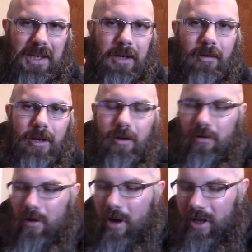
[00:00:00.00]
eerier
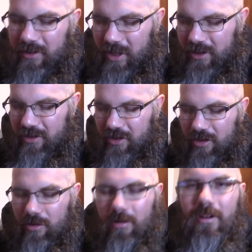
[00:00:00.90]
cross, it just
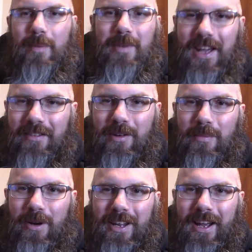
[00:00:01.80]
creeped
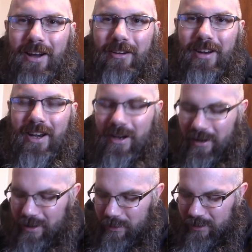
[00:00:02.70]
everybody out.
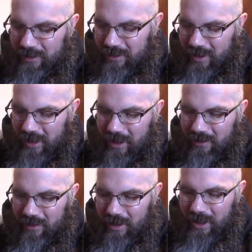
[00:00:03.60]
And there was this
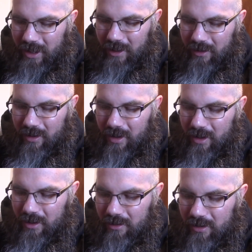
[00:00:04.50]
Asian lady,
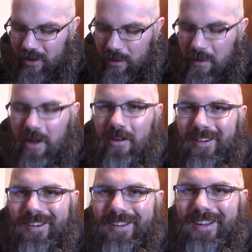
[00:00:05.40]
single mother,
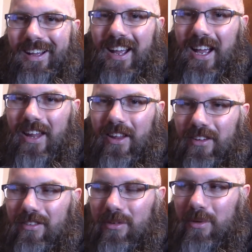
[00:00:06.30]
had like
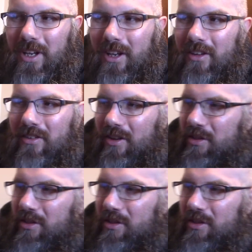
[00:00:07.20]
two kids, and